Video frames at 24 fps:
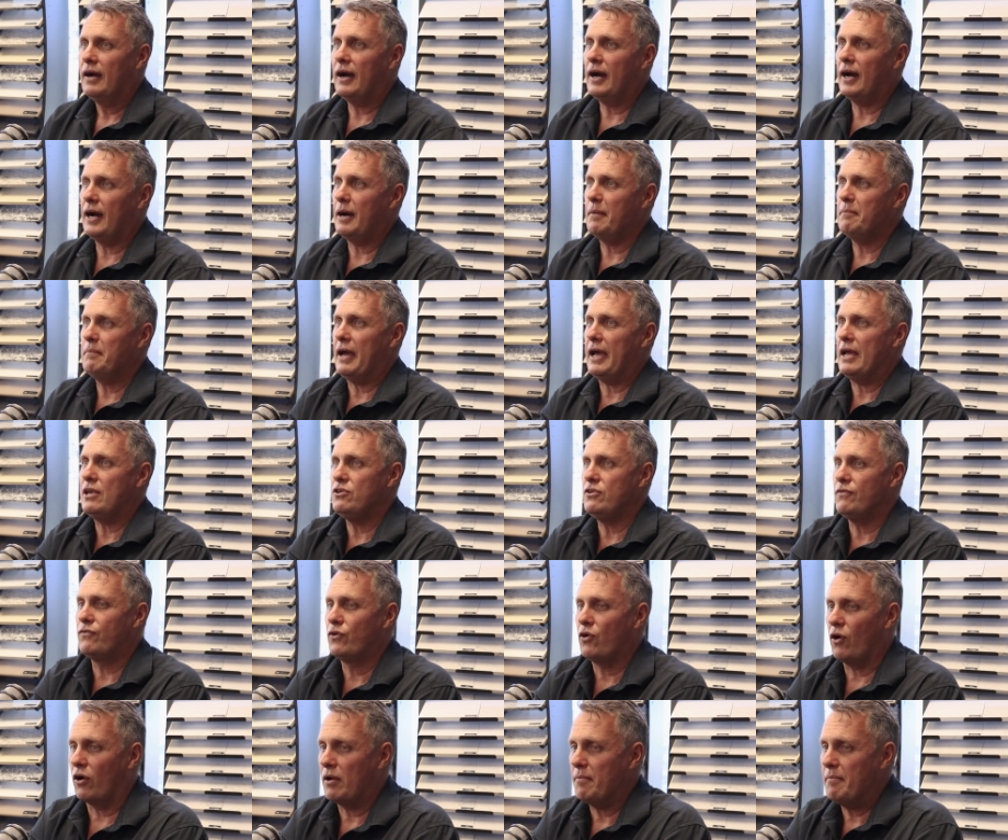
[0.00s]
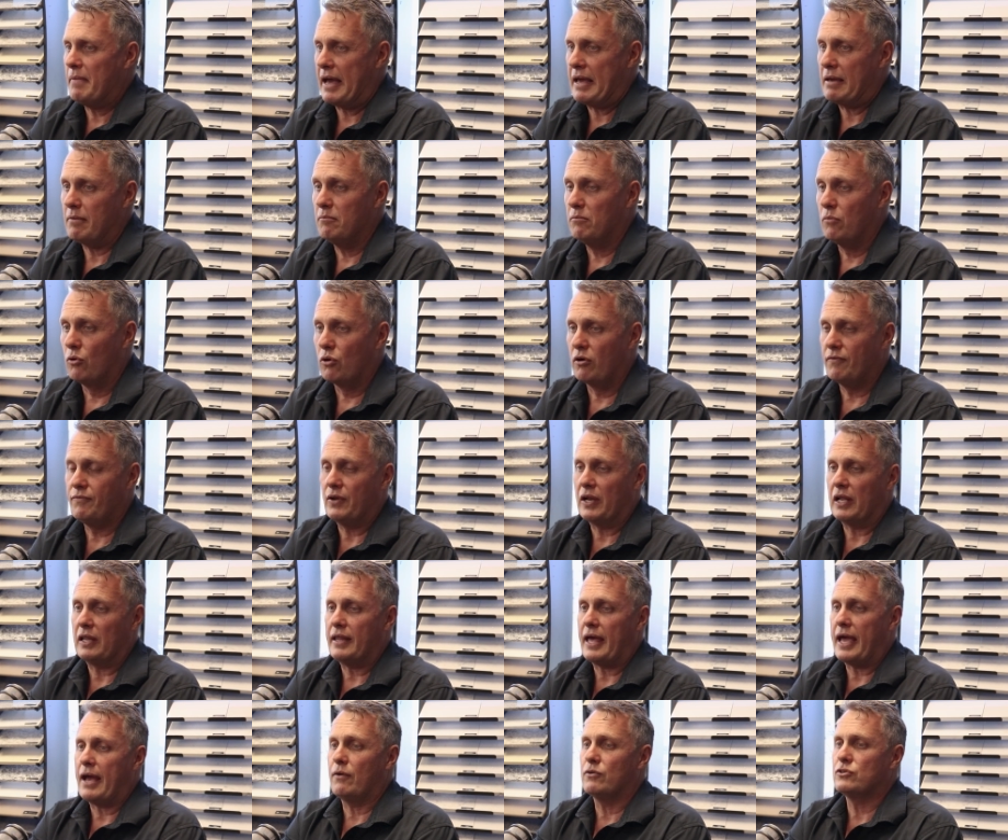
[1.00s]
um, and you've got to make more of an
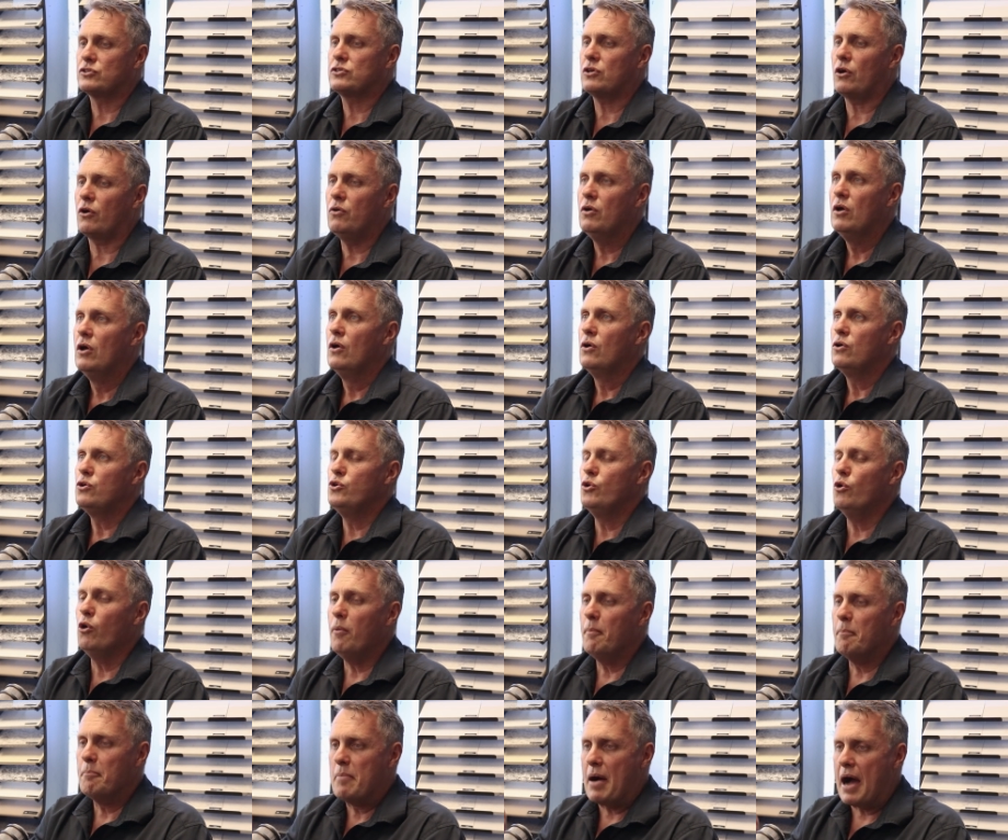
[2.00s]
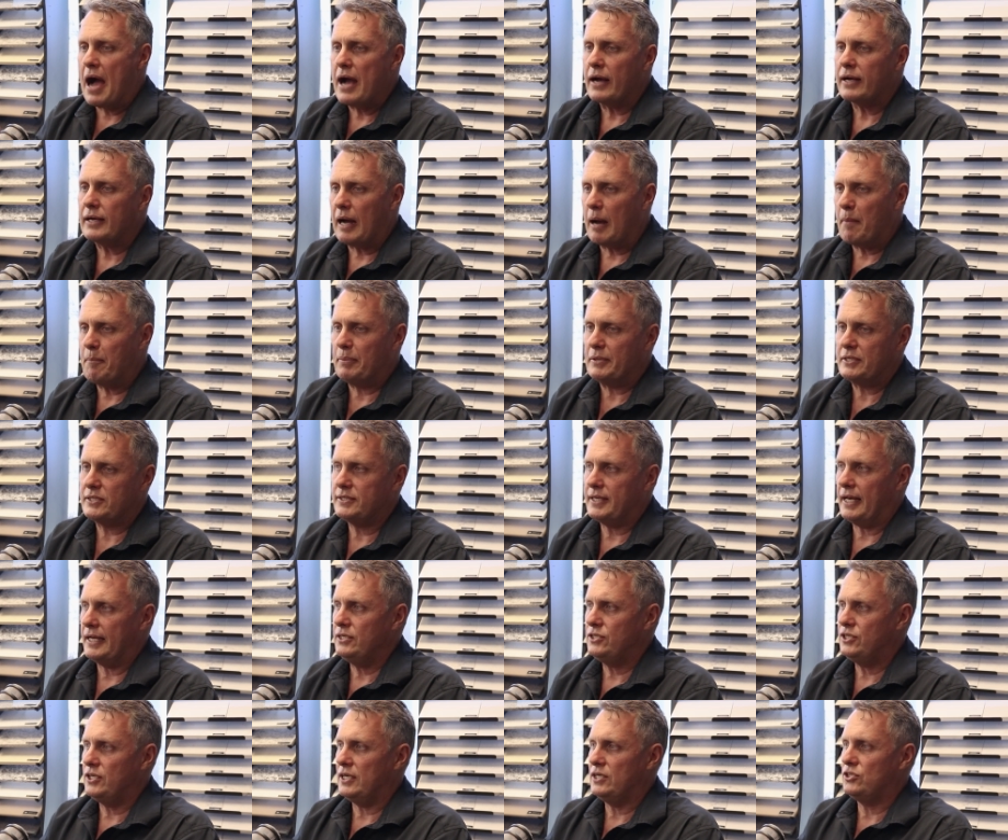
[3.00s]
allowance. So your markup
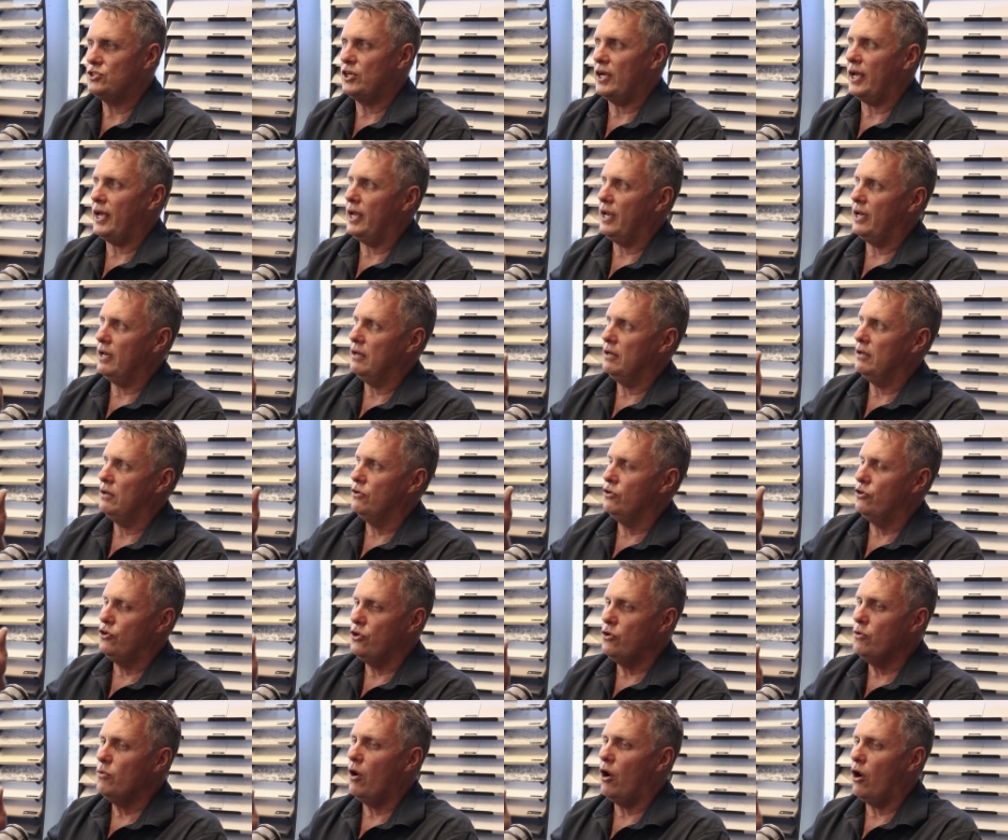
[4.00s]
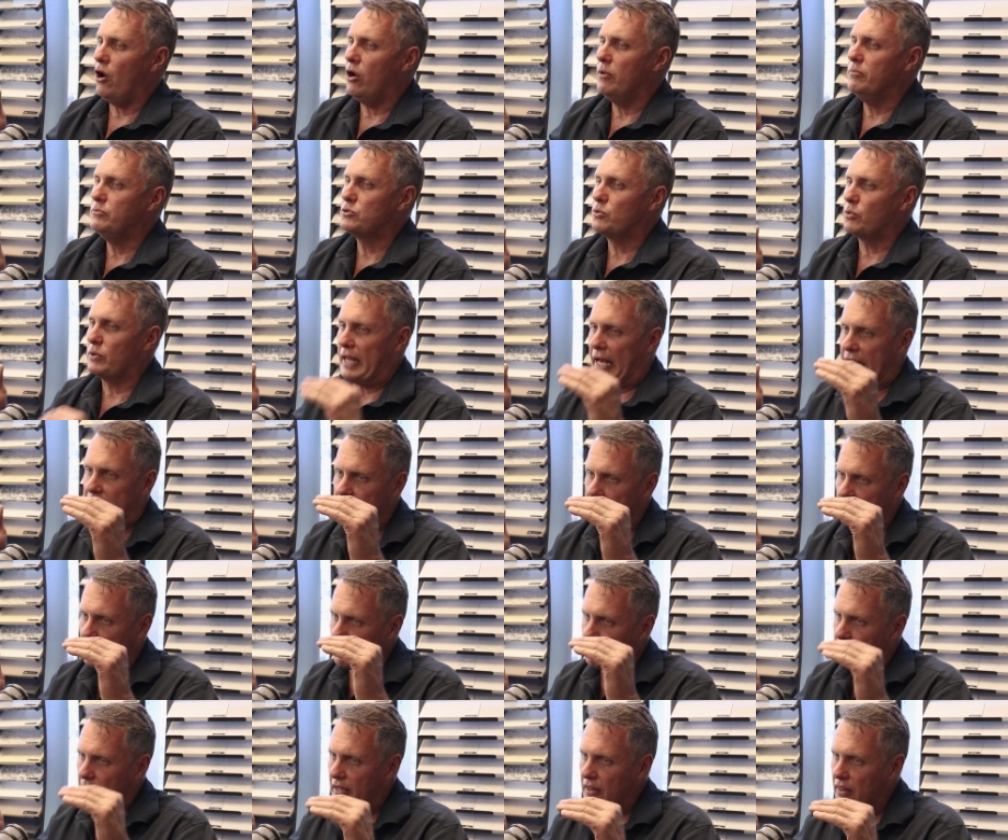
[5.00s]
percentage in new homes will
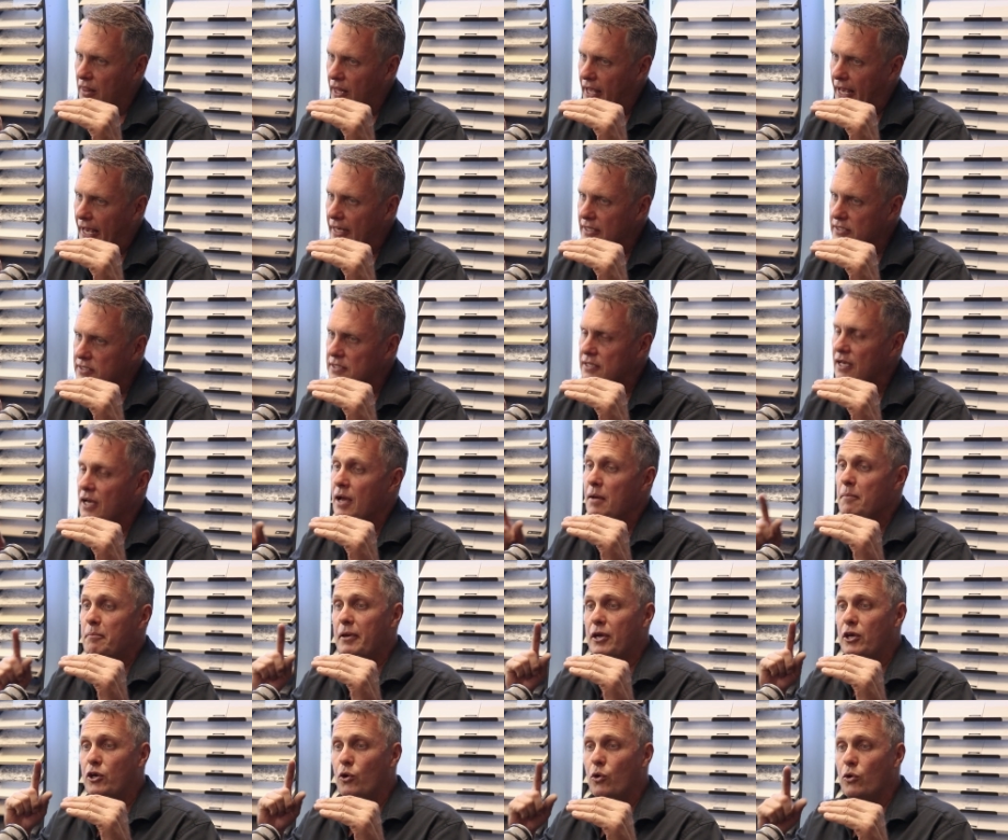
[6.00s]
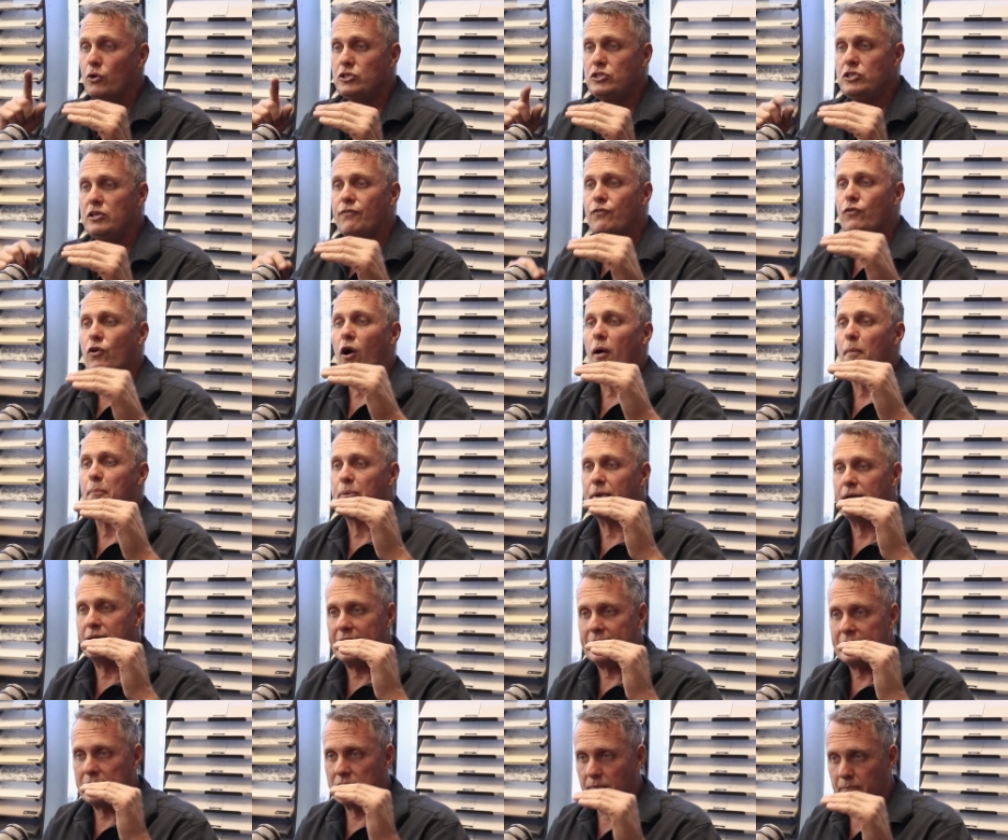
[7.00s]
actually be less because you've got
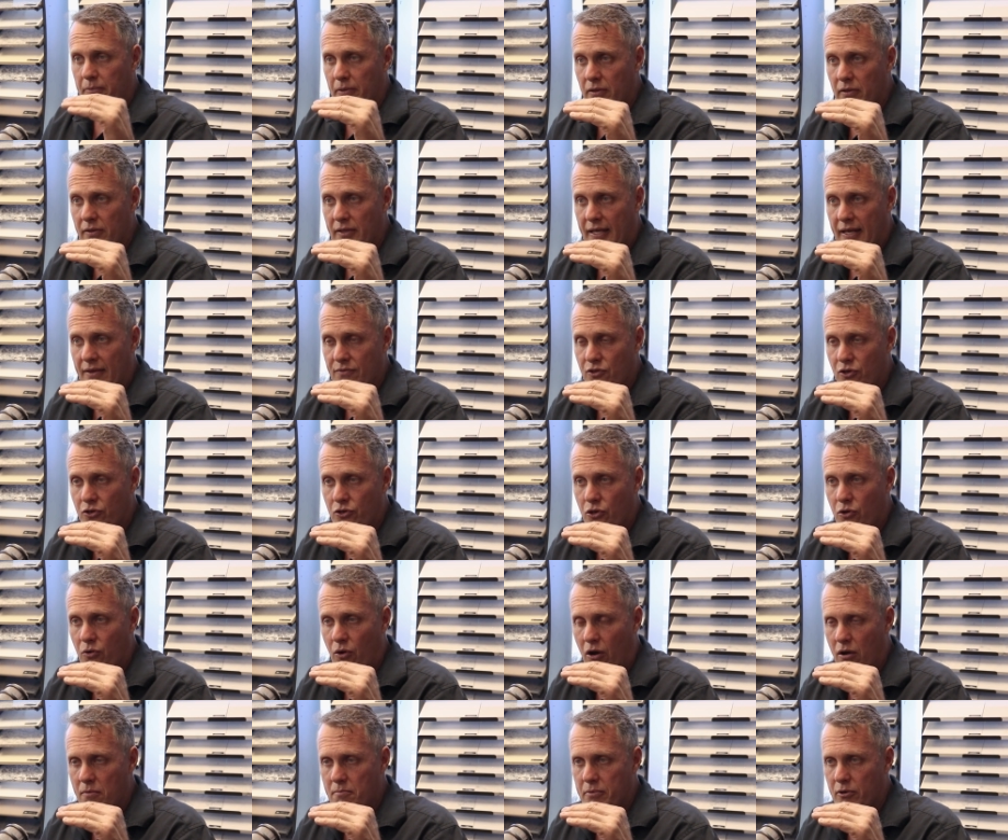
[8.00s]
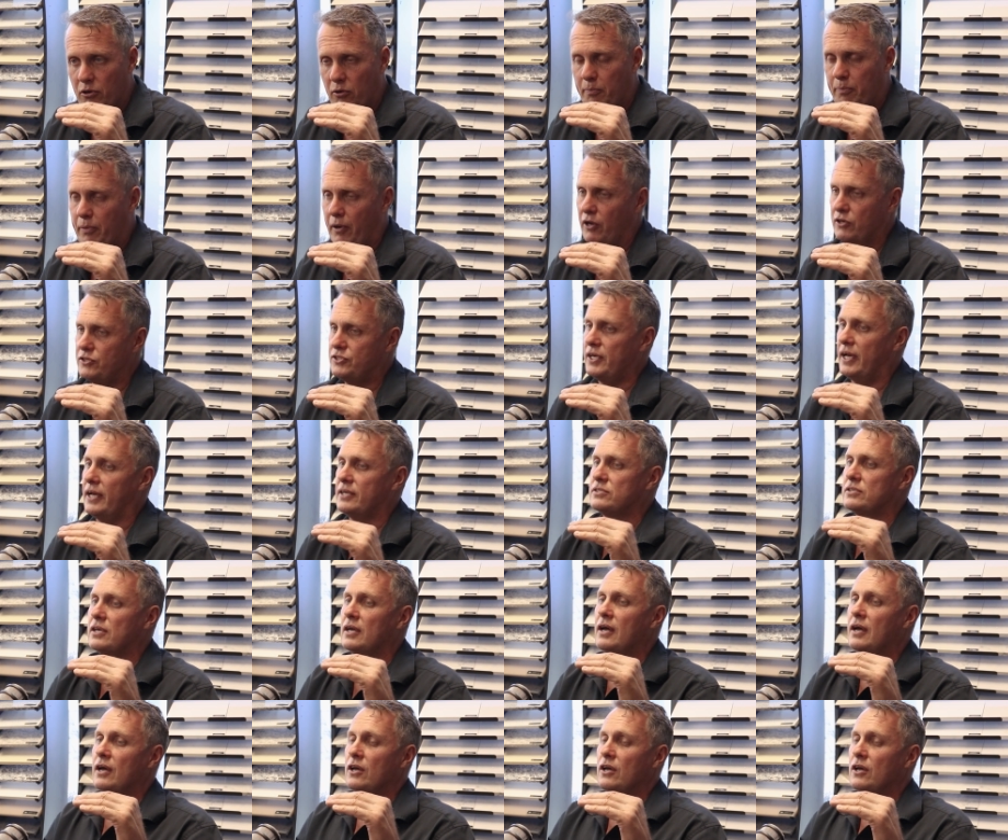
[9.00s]
predictability in the new home build process.